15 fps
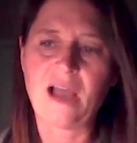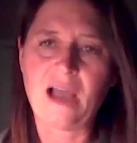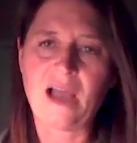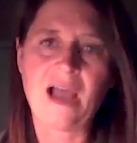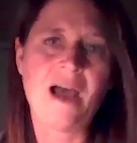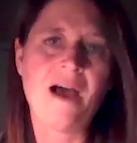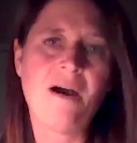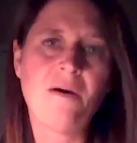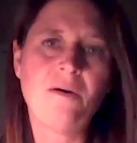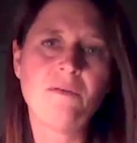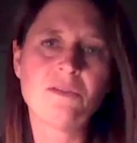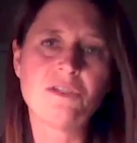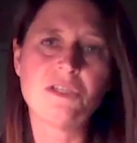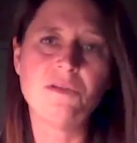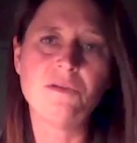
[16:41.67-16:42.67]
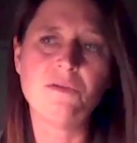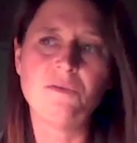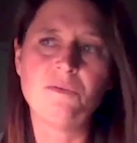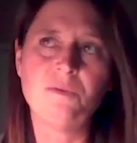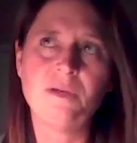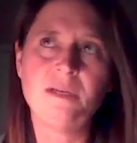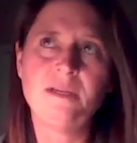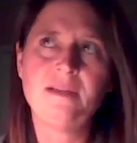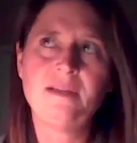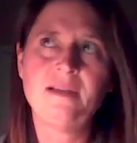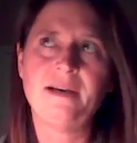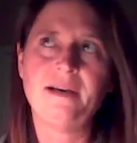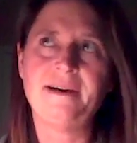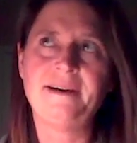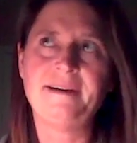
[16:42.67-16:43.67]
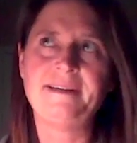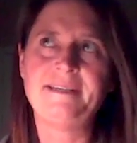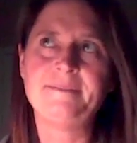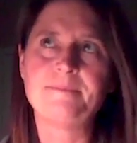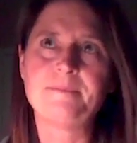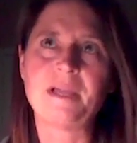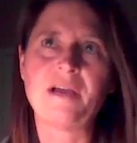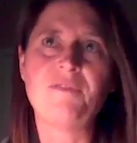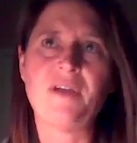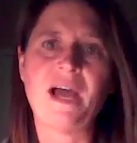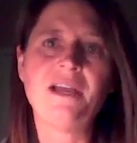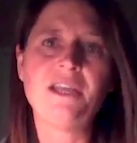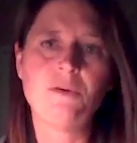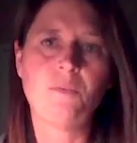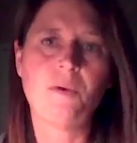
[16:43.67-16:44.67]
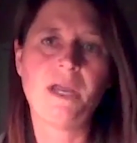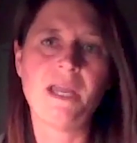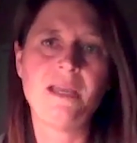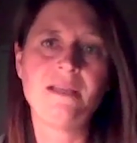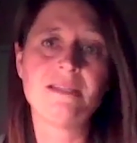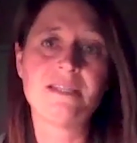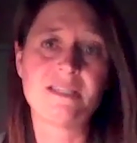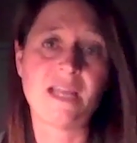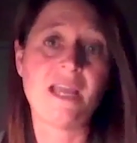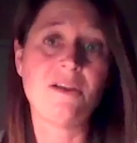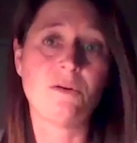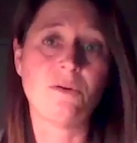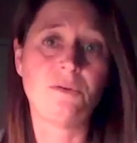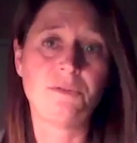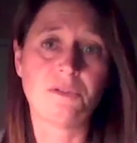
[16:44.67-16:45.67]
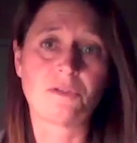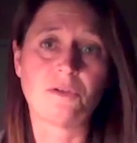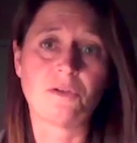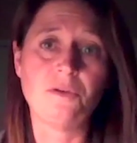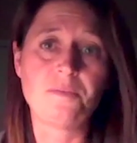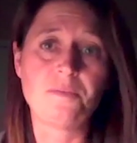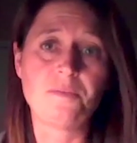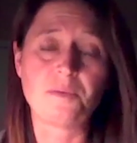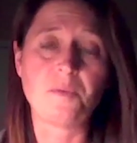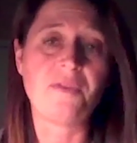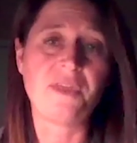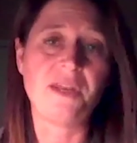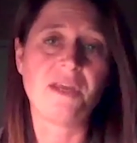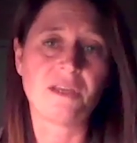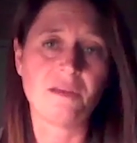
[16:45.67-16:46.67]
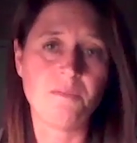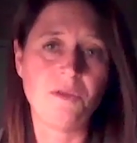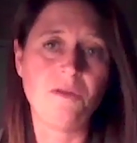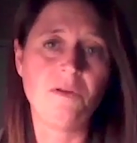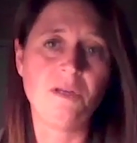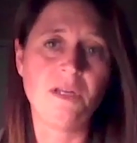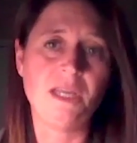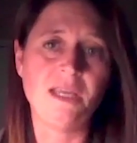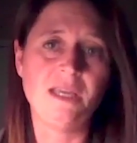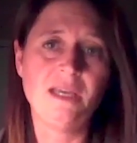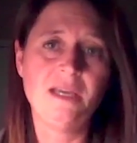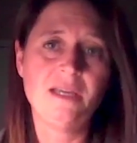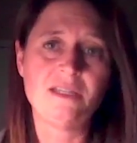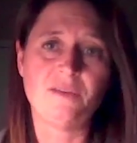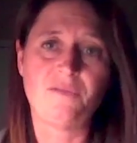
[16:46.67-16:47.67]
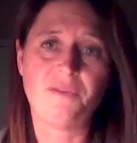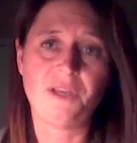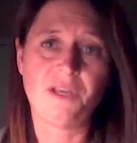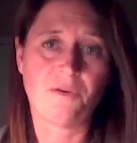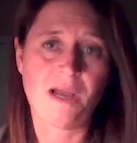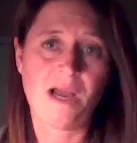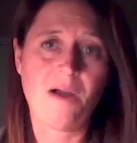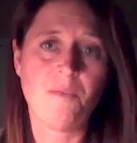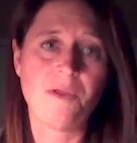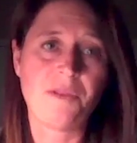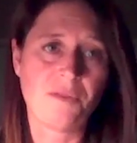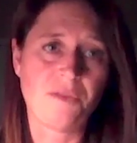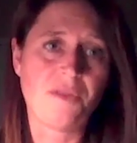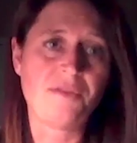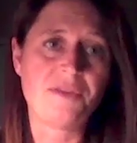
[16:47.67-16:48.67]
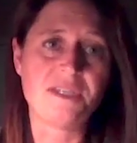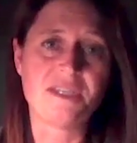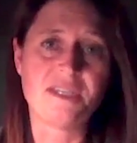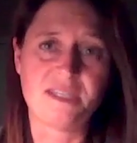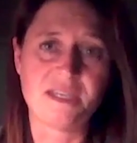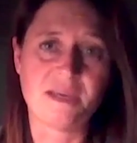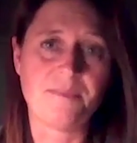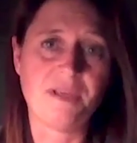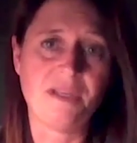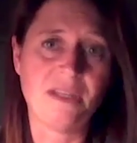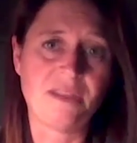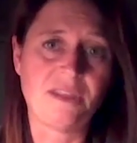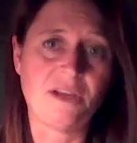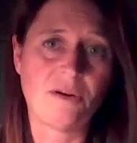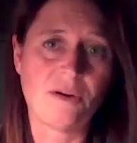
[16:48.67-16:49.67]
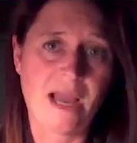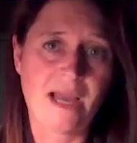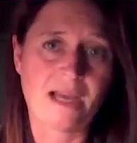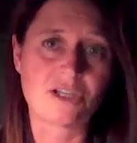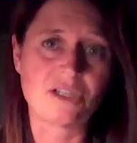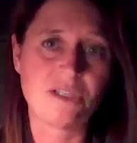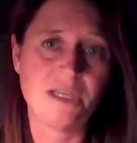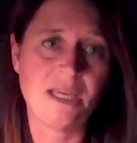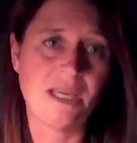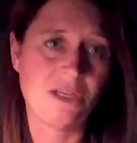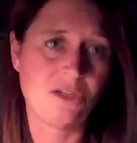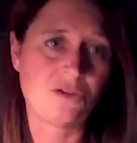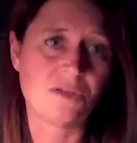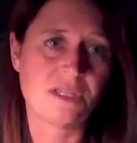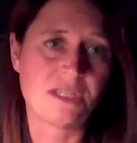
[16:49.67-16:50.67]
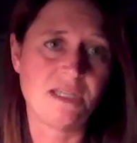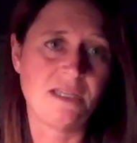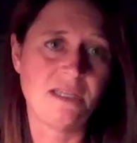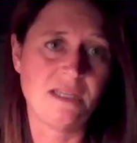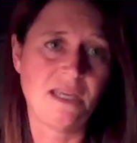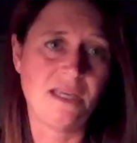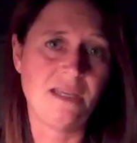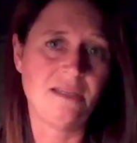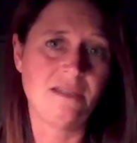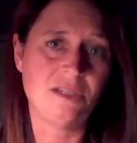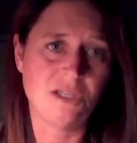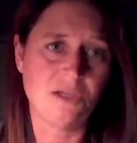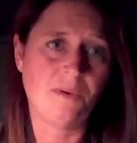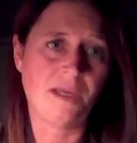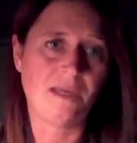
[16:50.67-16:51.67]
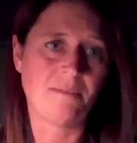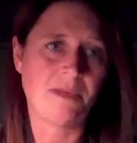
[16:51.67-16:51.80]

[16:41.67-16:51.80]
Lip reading: how to evaluate stakeholder groups within a community to figure out whether that this is something that they're actually interested in doing.